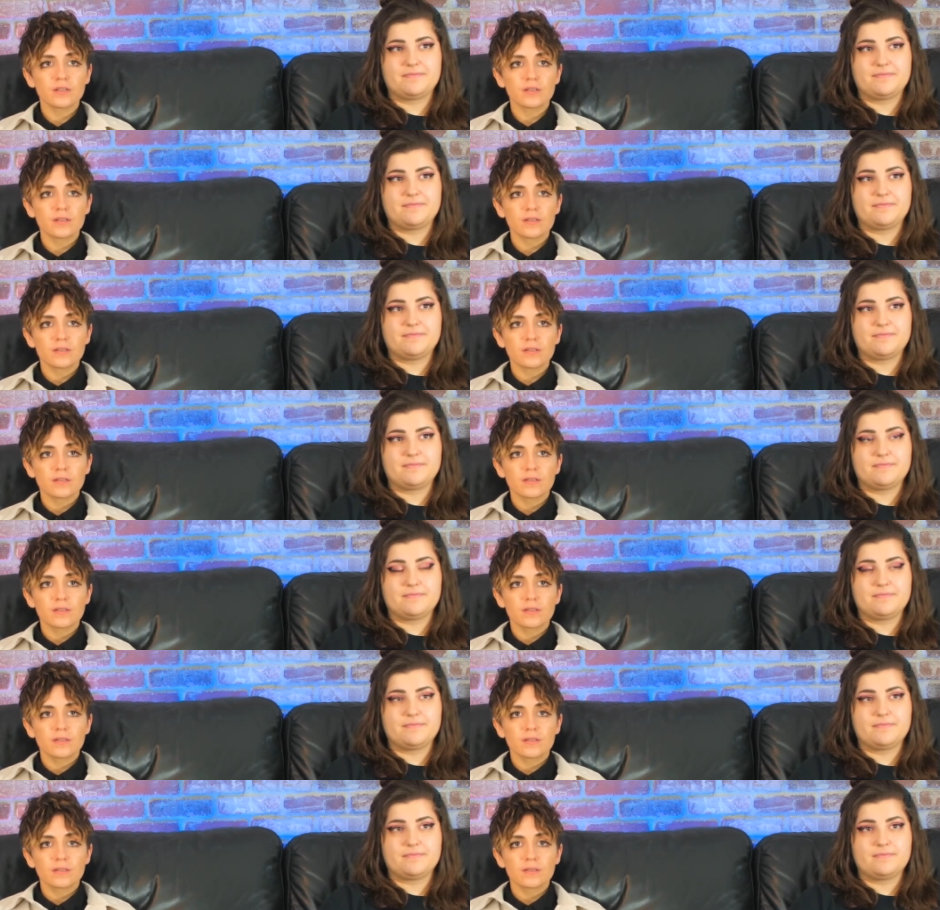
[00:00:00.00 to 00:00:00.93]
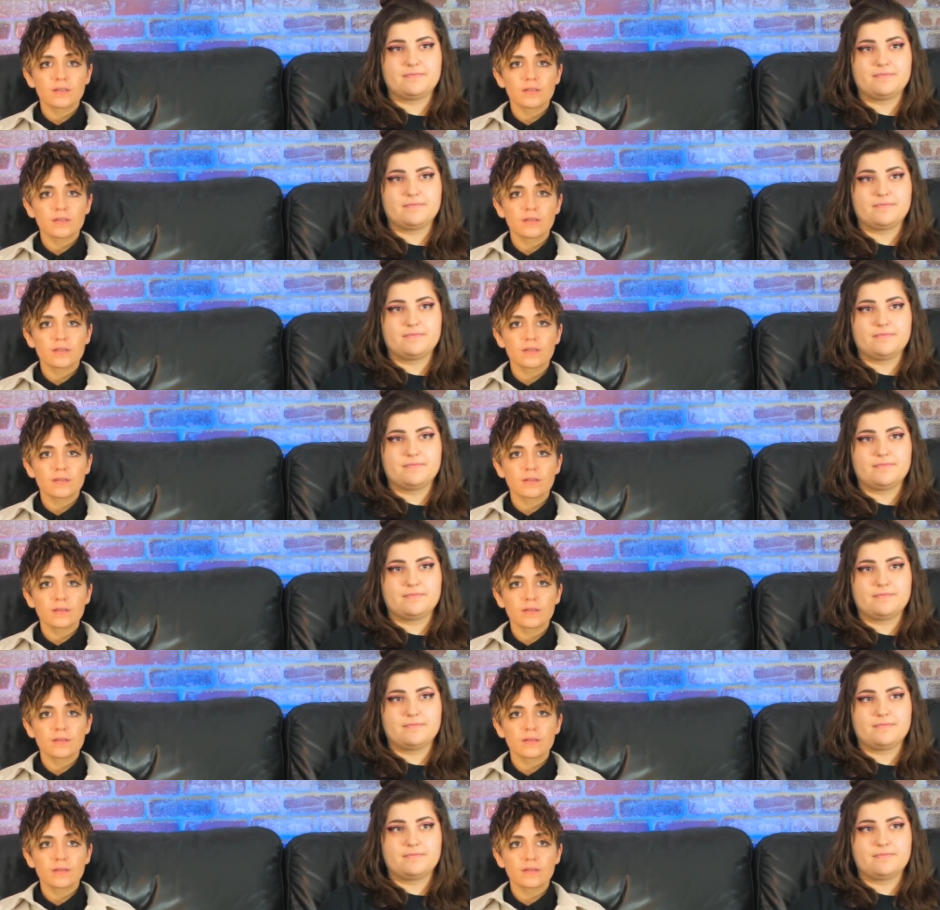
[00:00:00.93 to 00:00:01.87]

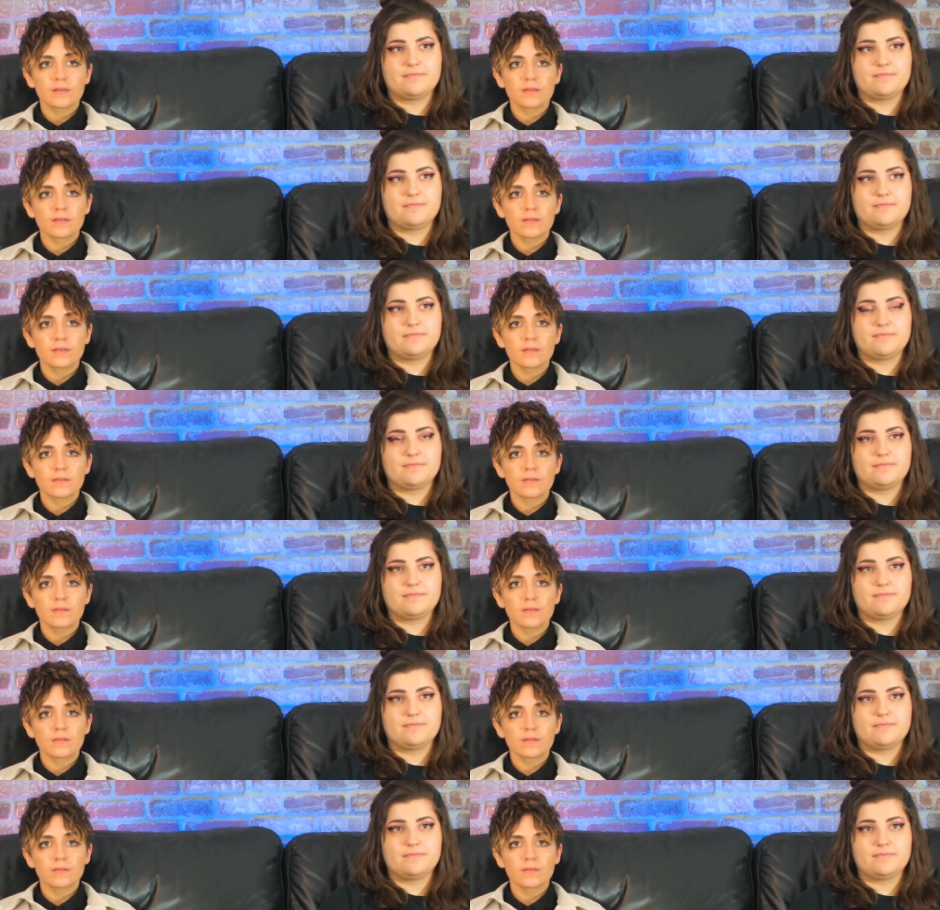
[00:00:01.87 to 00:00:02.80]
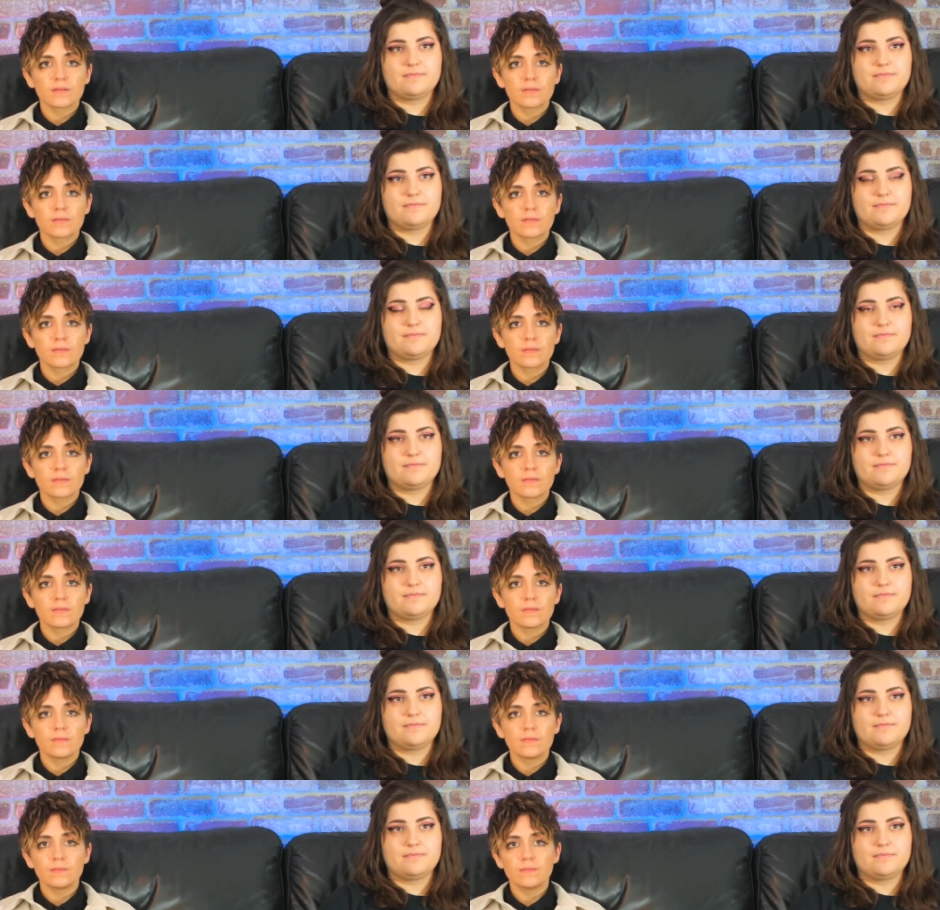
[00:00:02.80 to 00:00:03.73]

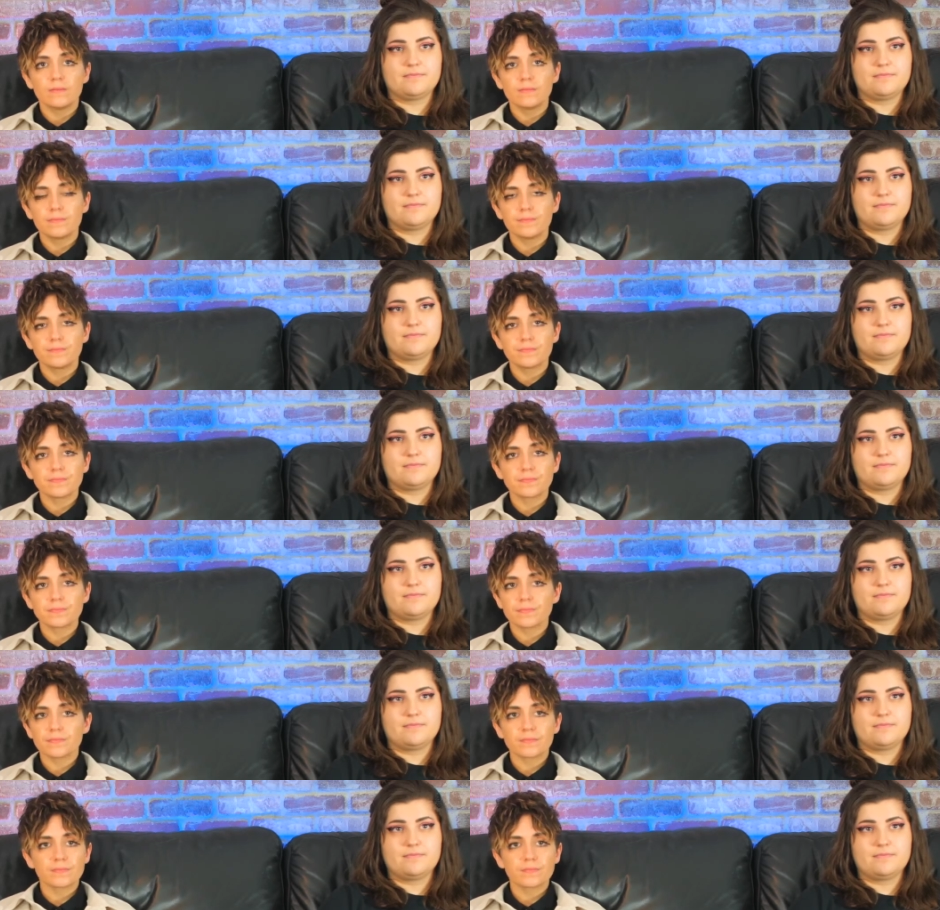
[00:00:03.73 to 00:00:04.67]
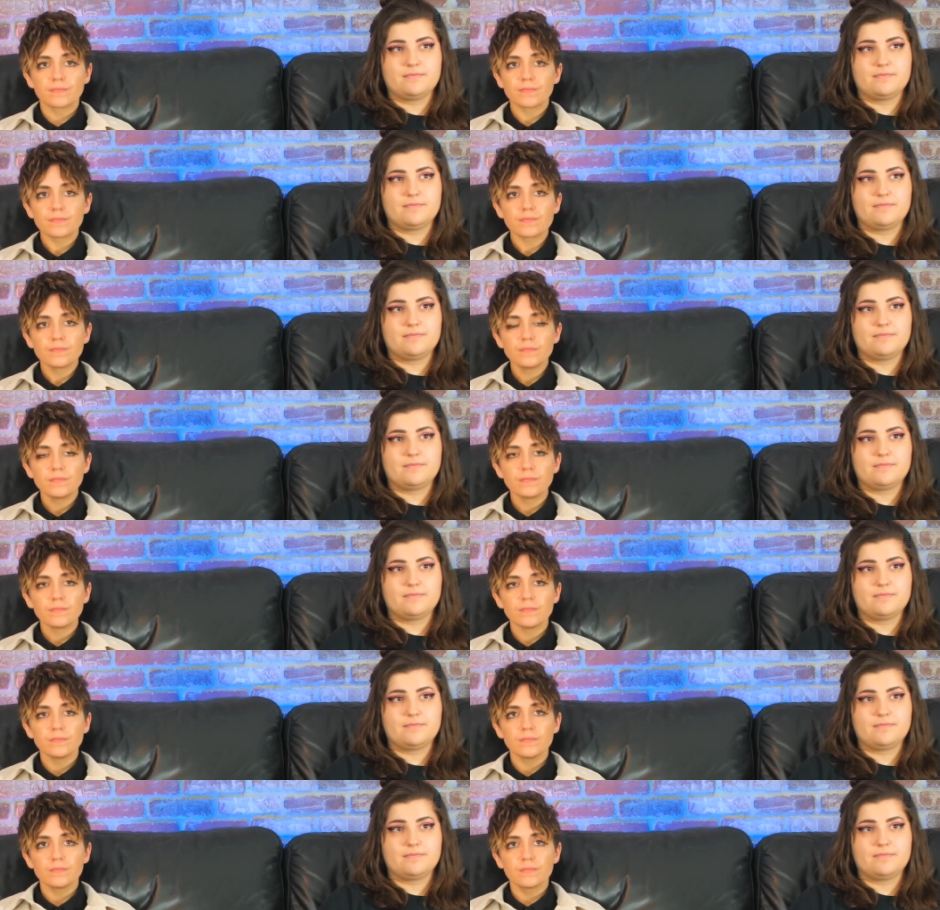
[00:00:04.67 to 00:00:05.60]

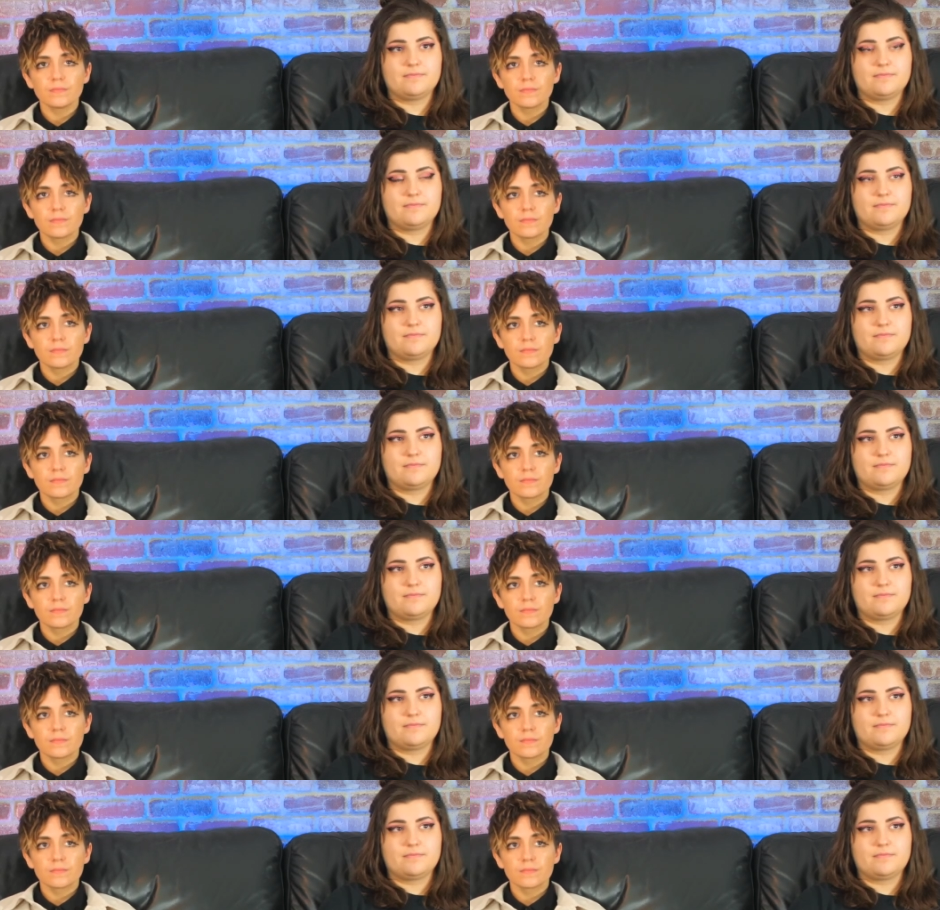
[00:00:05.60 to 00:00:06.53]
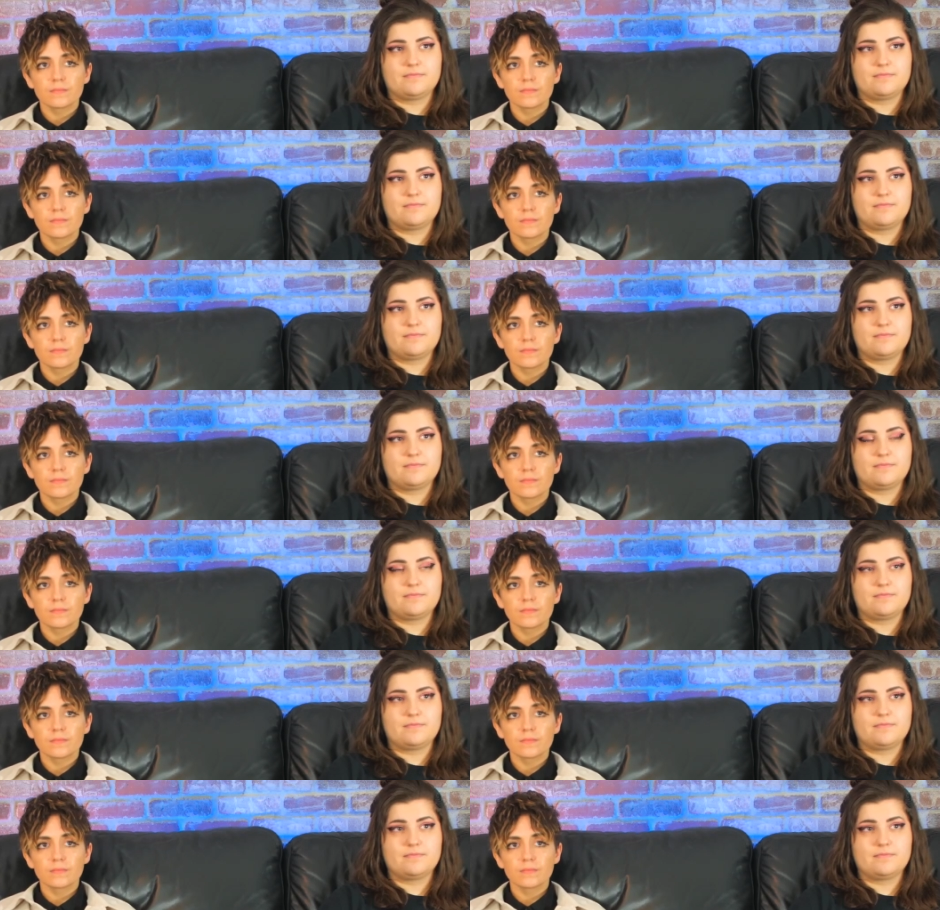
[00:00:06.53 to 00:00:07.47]

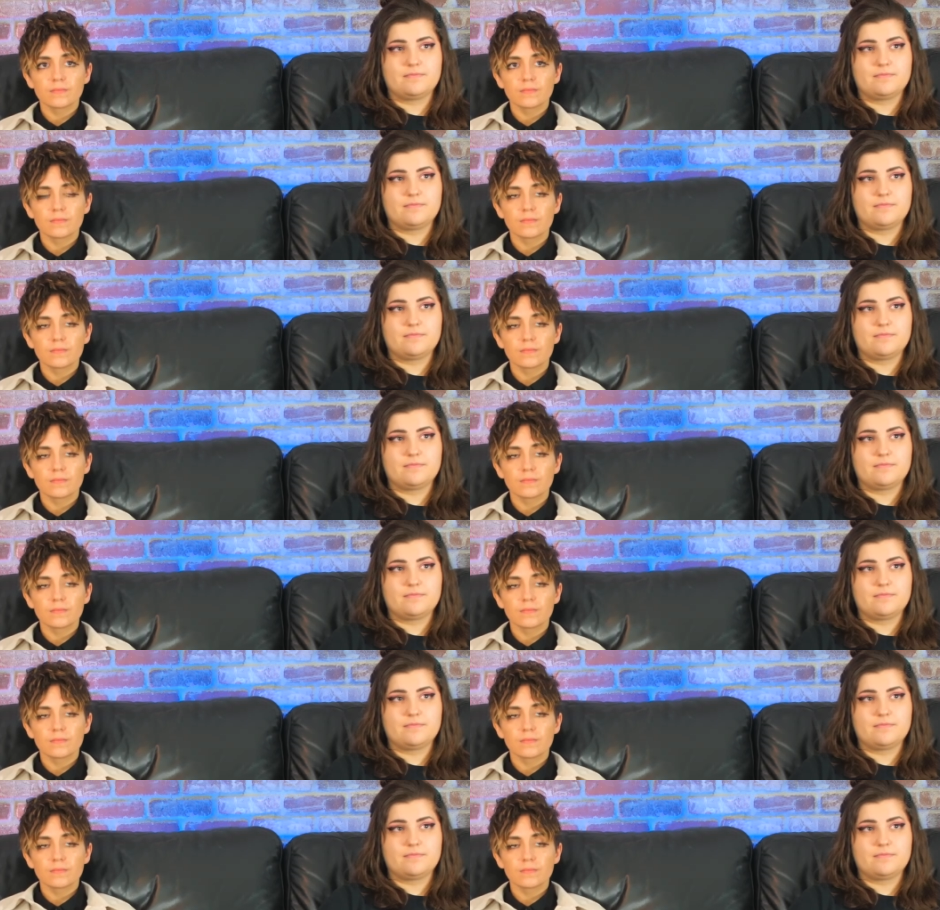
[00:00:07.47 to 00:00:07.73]
[no speech]